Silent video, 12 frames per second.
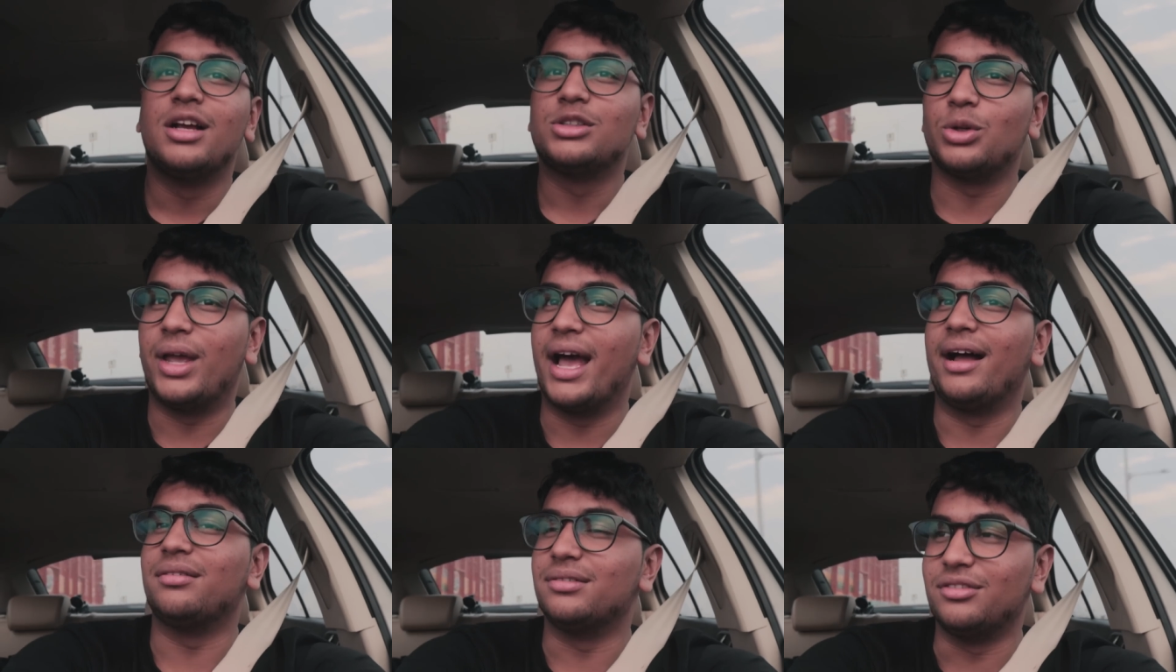So
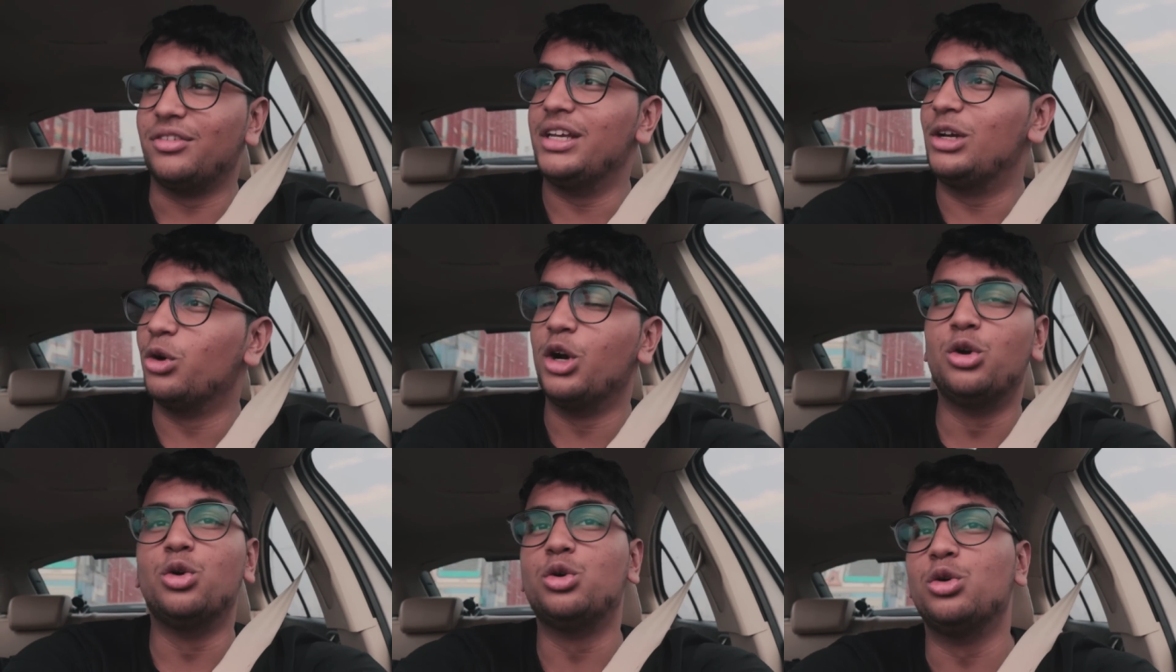yeah, we
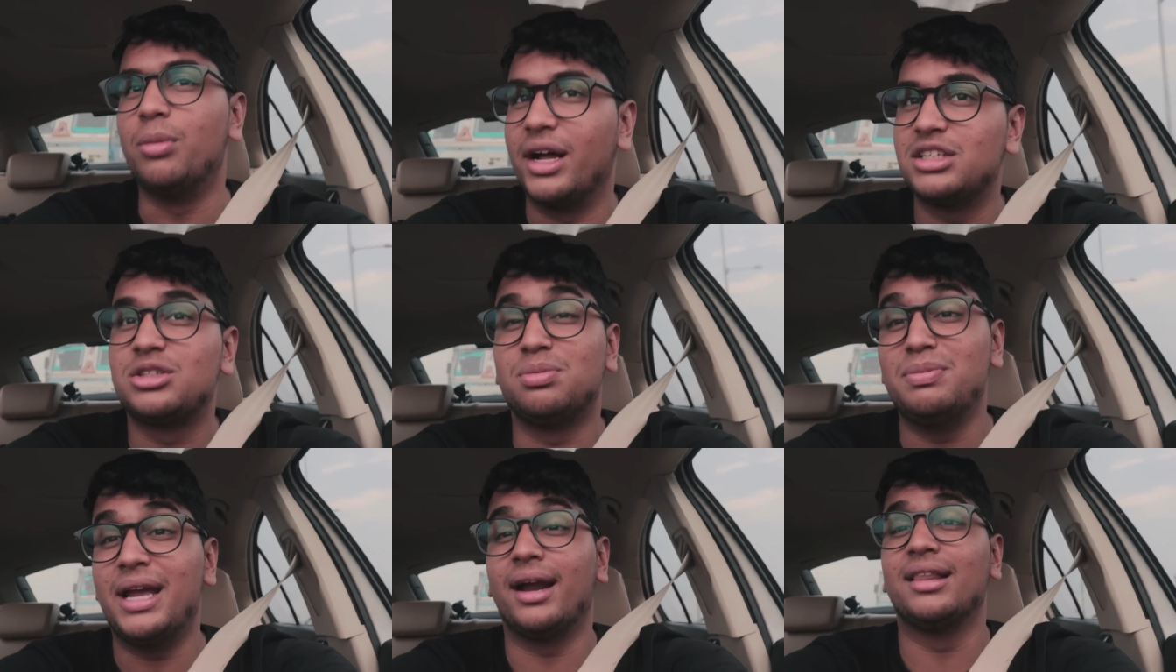couldn't do too much.
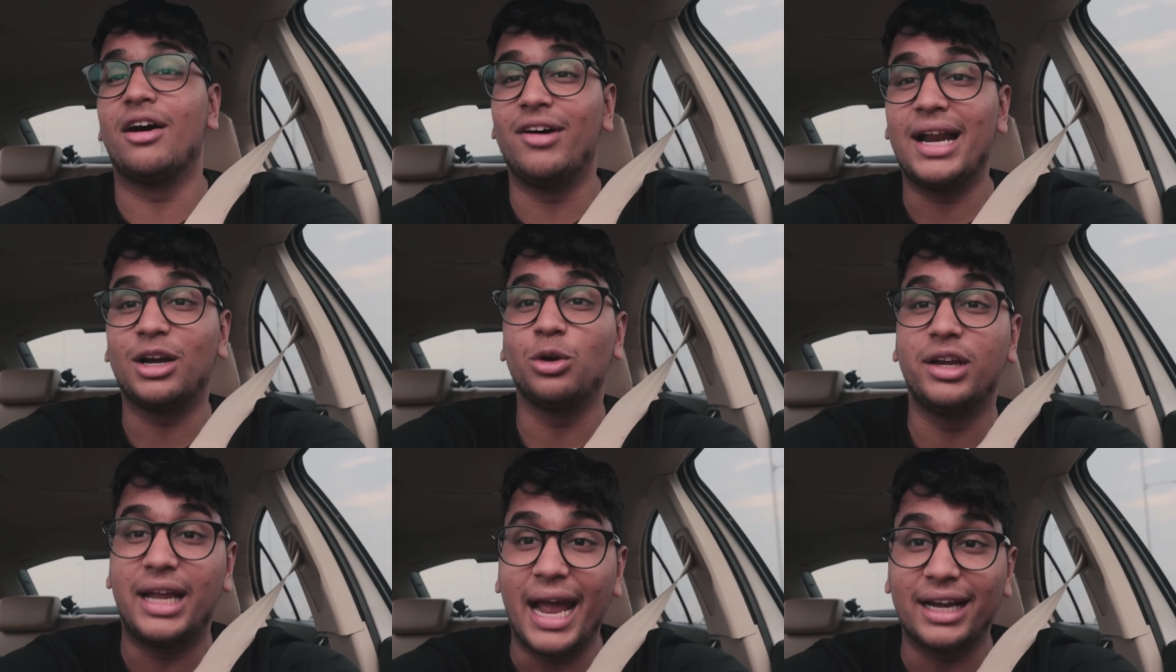Me and Dhawal had to
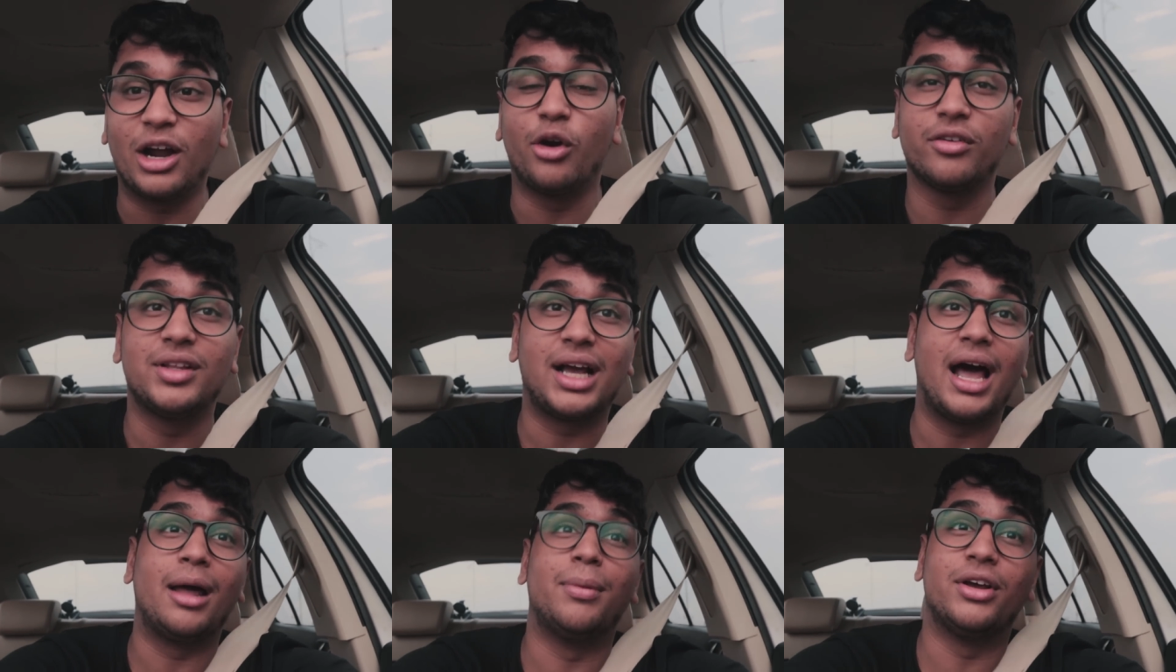get out of the
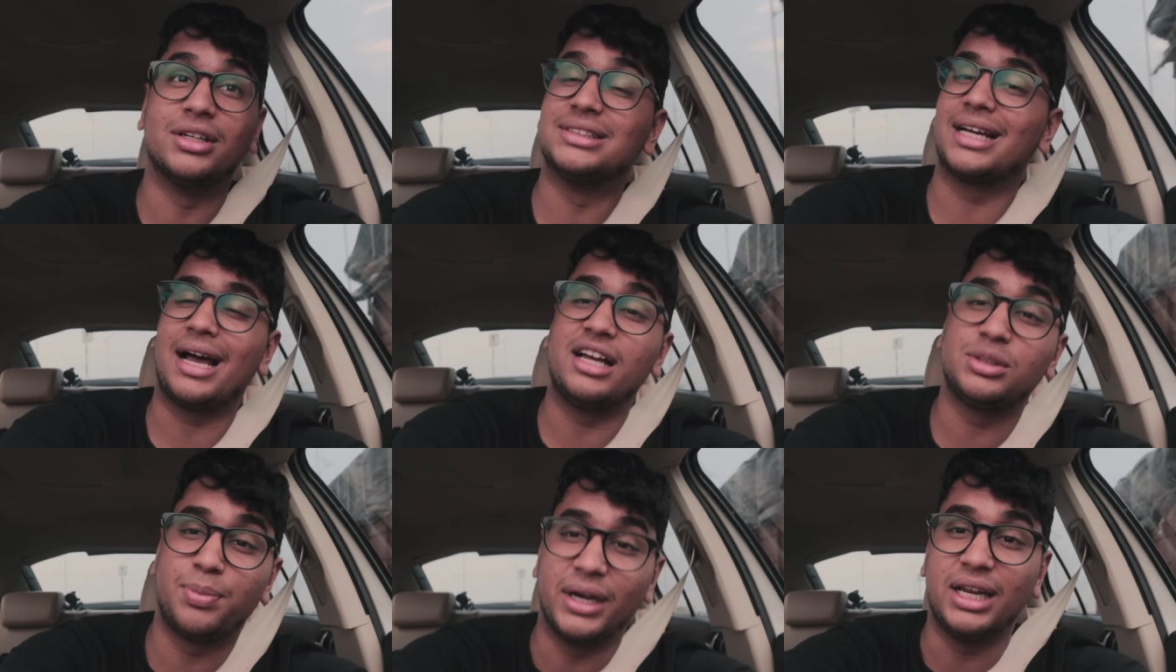car because the
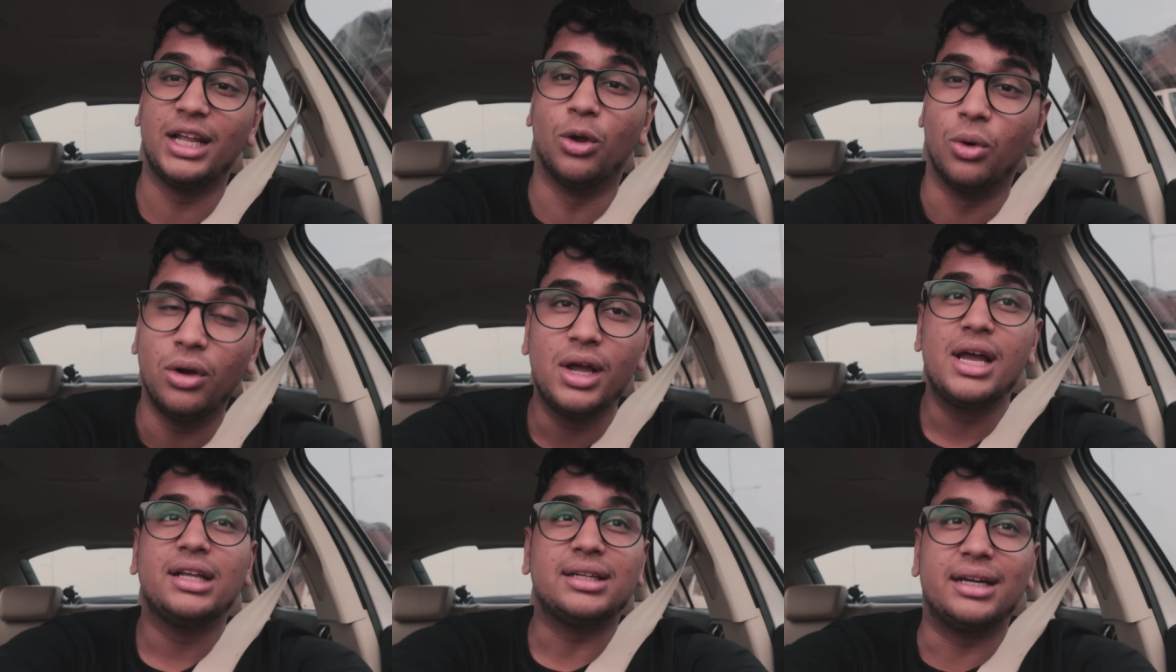car's pretty low,
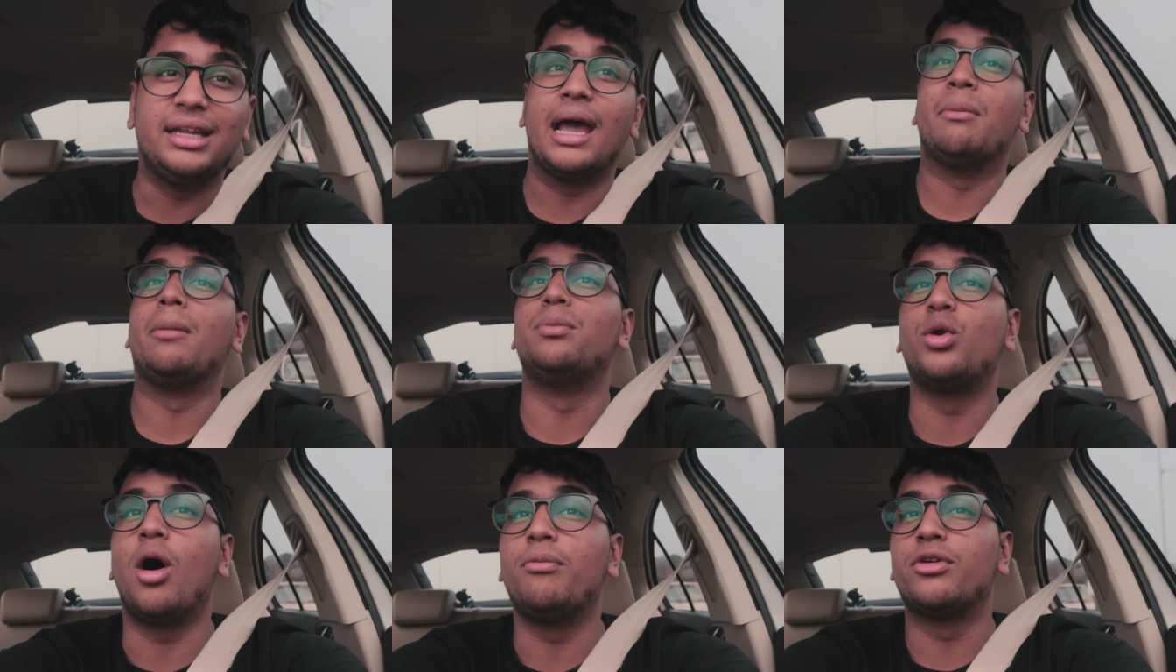thirty
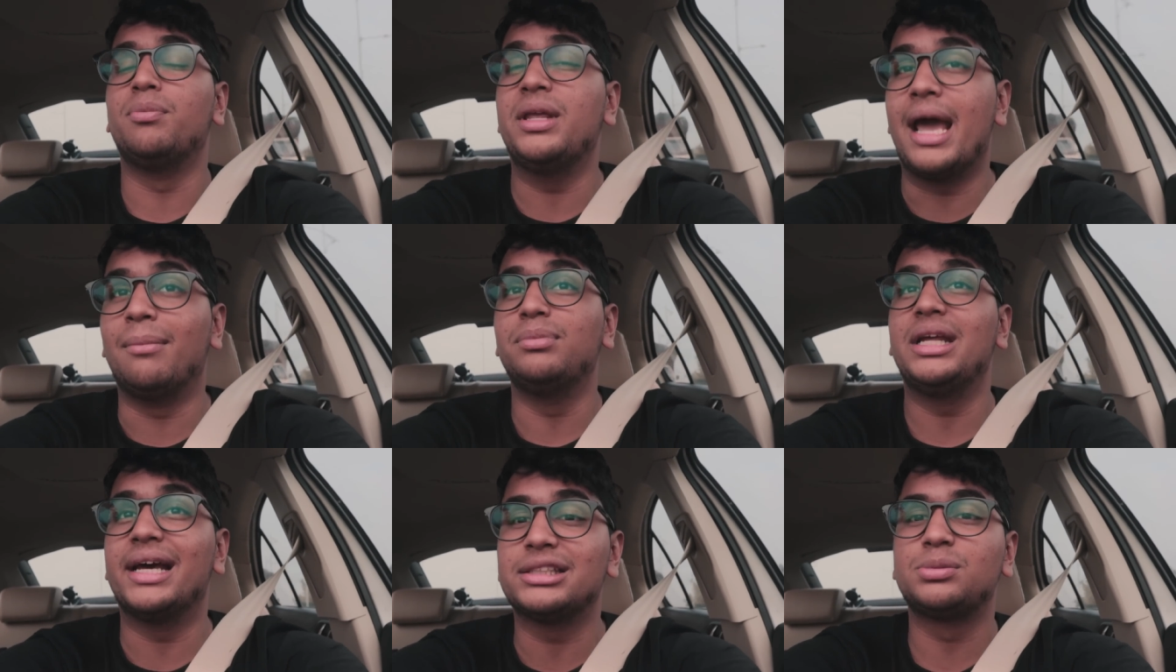millimeter drop from the M
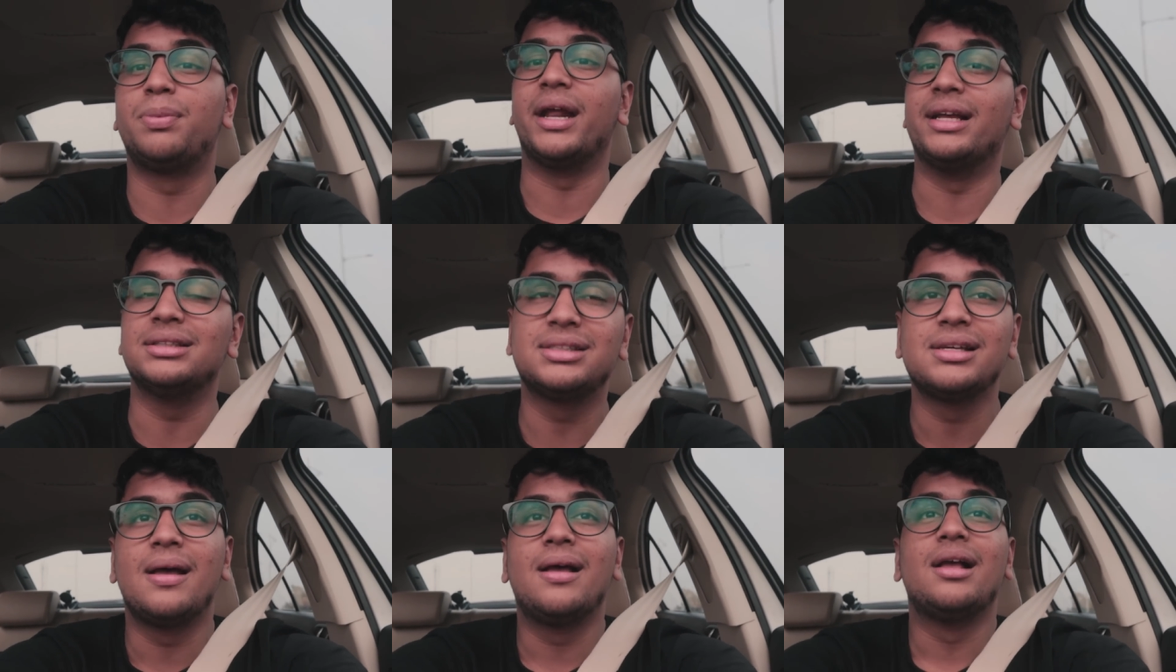T S springs.
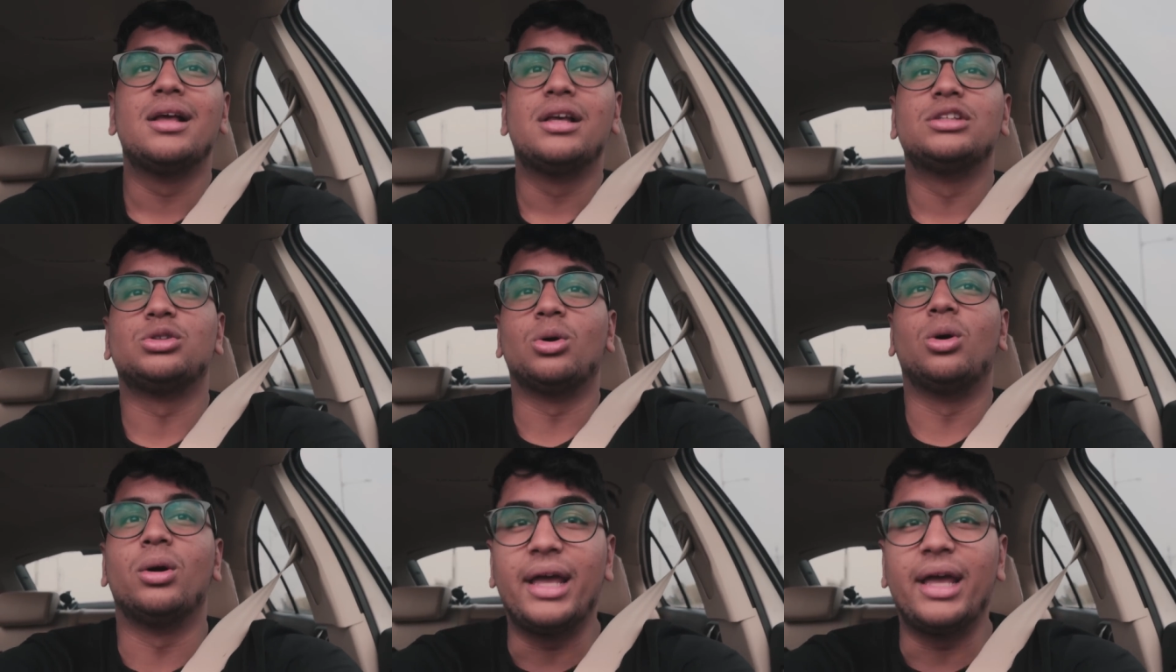So